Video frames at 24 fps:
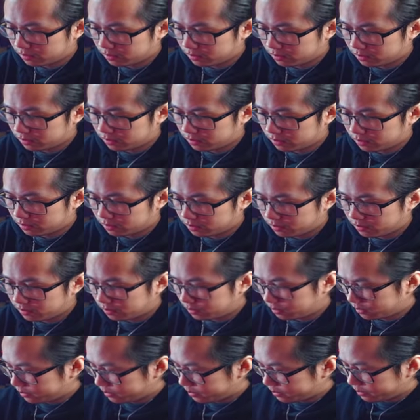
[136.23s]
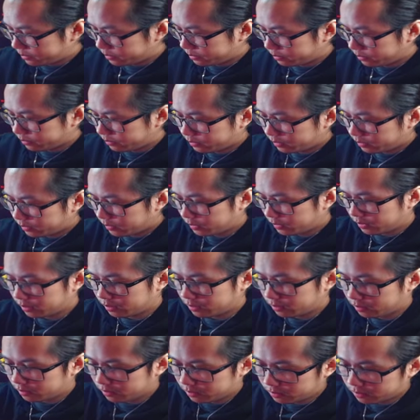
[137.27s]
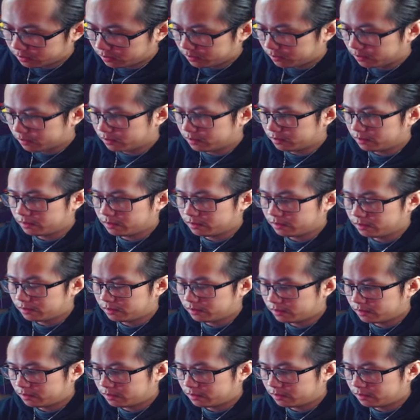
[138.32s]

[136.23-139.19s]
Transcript: Nothing is said.